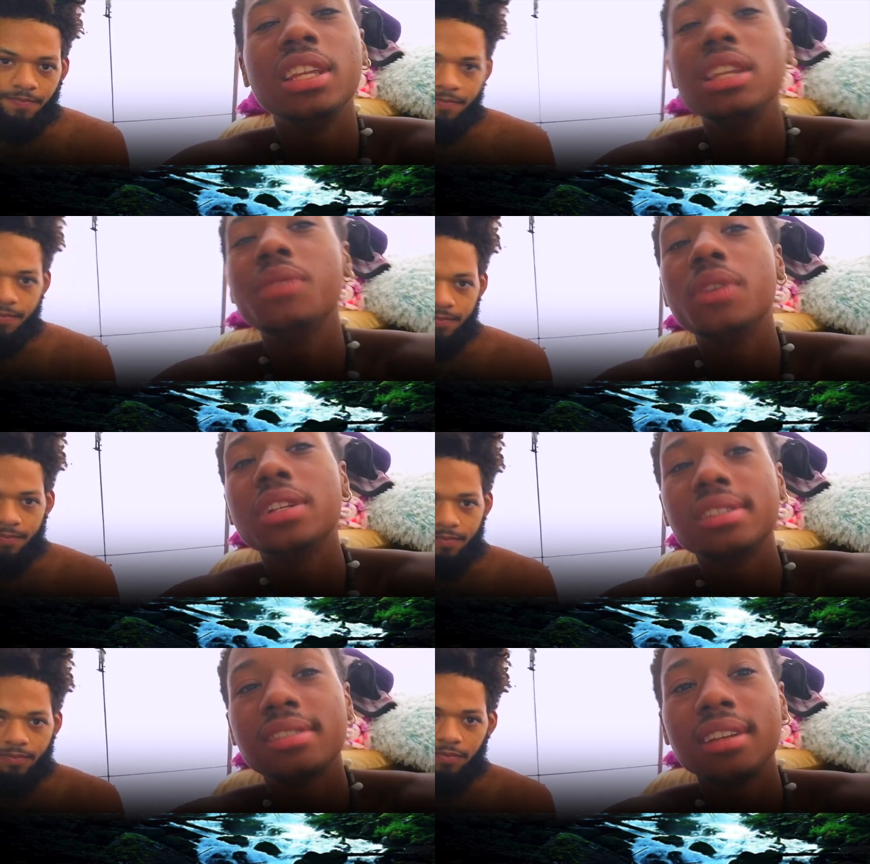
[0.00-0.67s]
Speaker 1: D
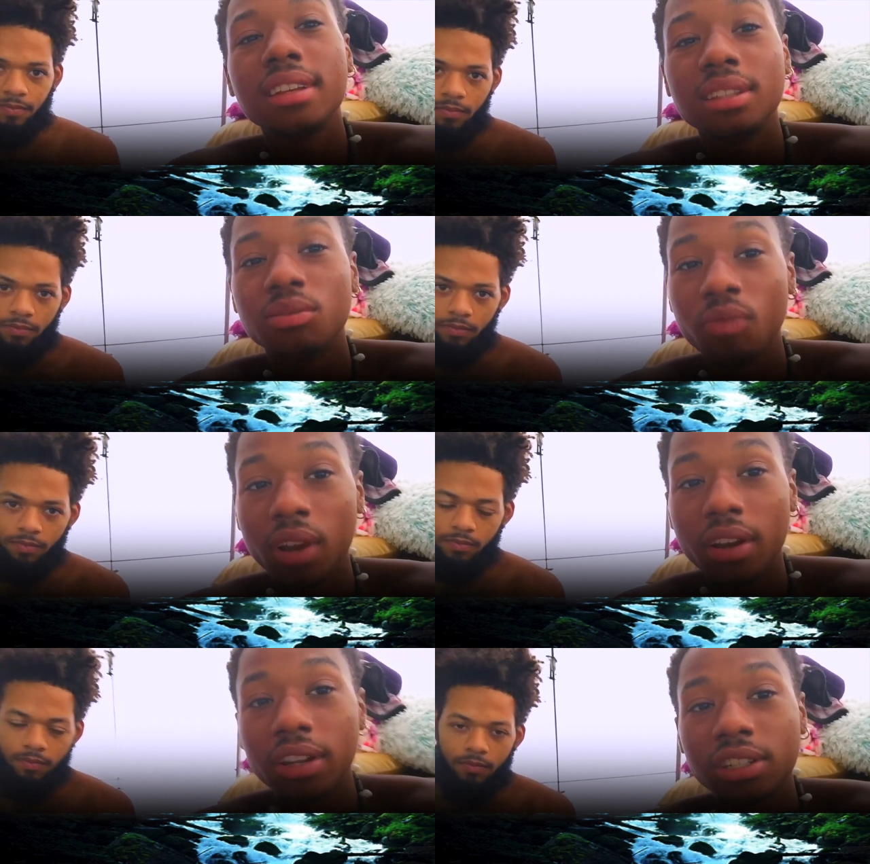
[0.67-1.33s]
deficiency is
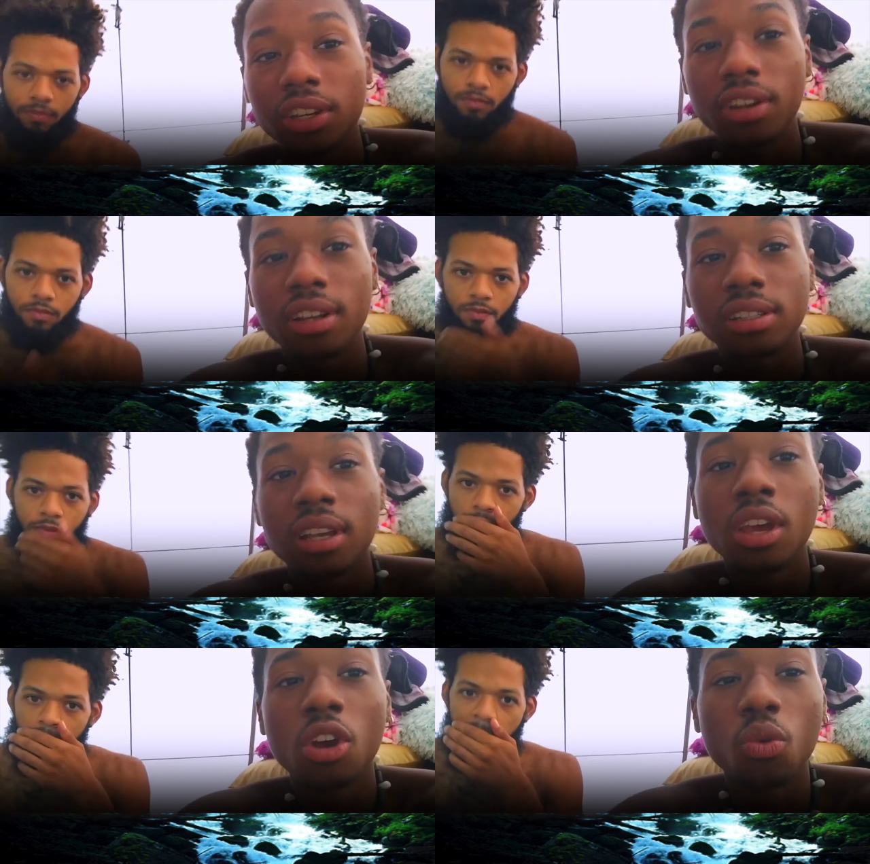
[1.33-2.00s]
very serious
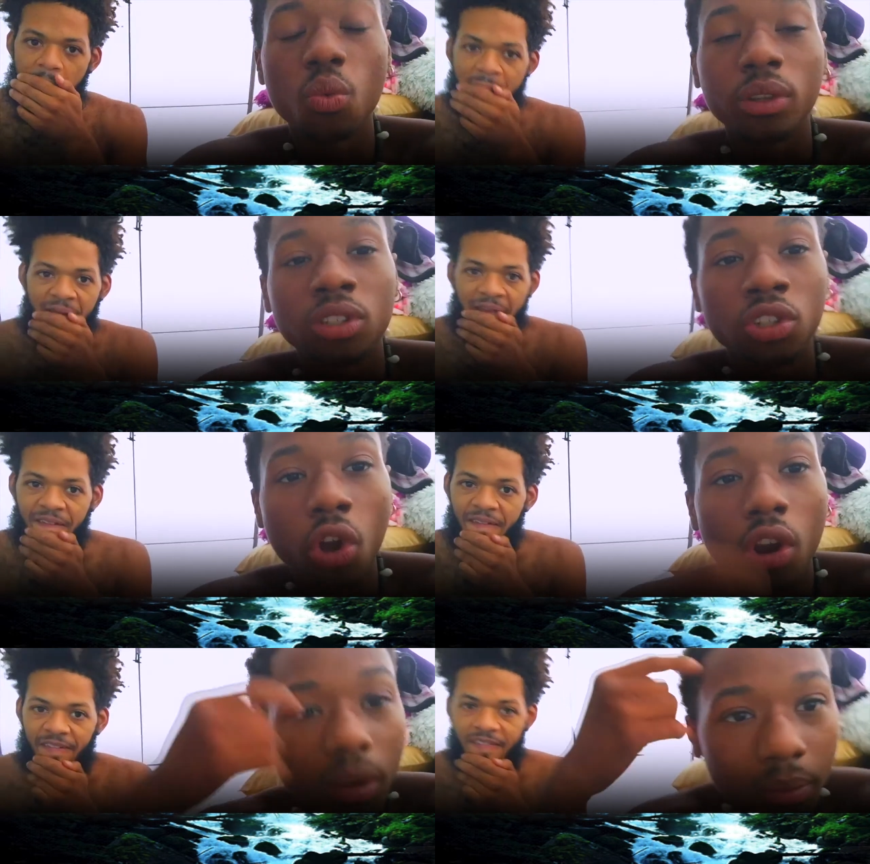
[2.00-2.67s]
with
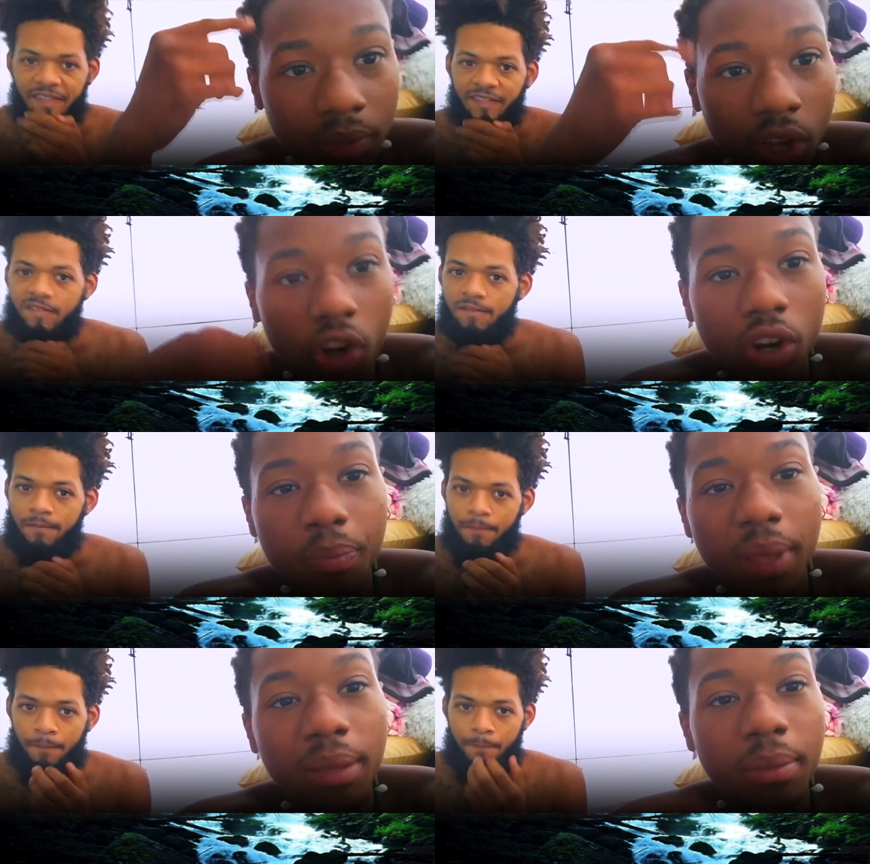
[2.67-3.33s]
darker
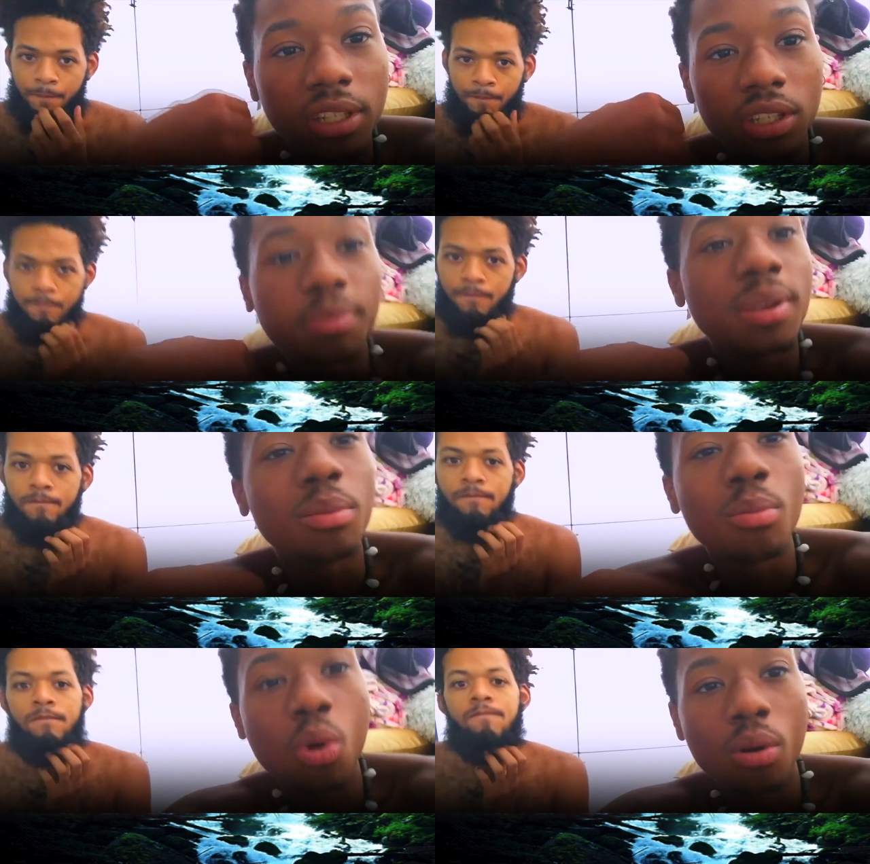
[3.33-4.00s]
pigmented
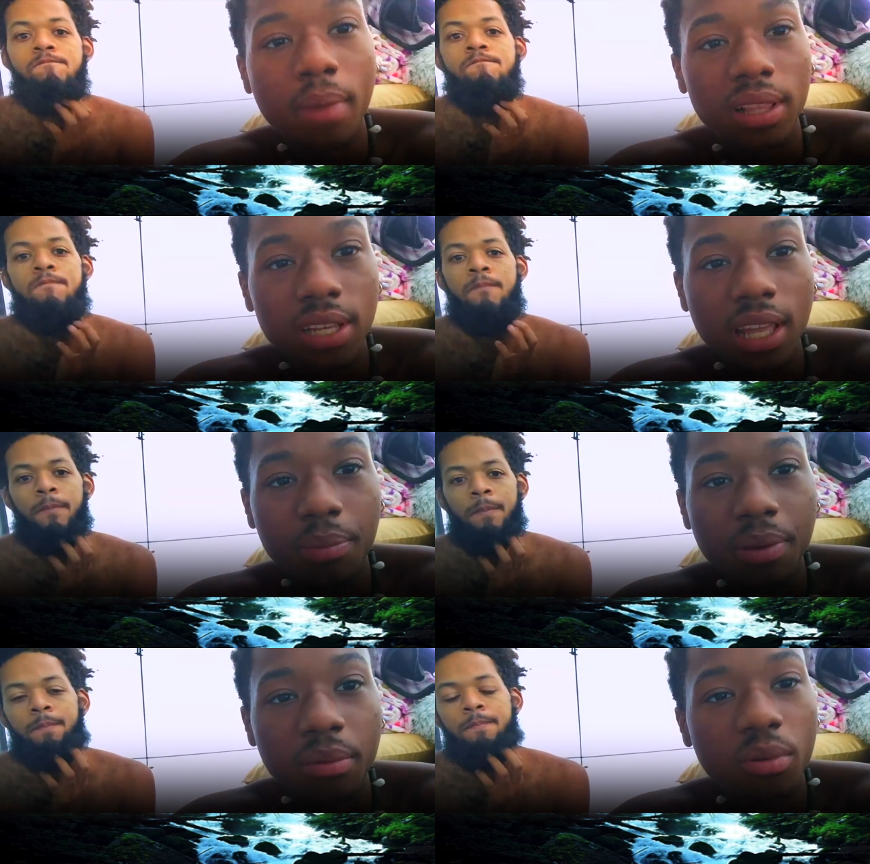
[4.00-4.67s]
people, more
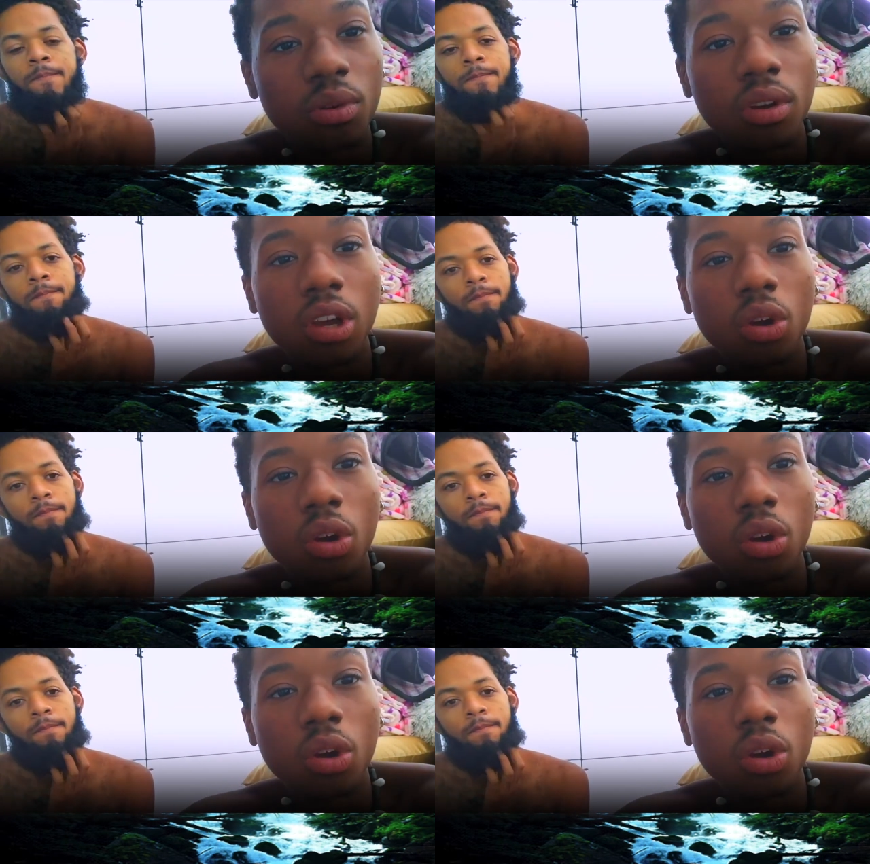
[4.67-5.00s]
melanated people.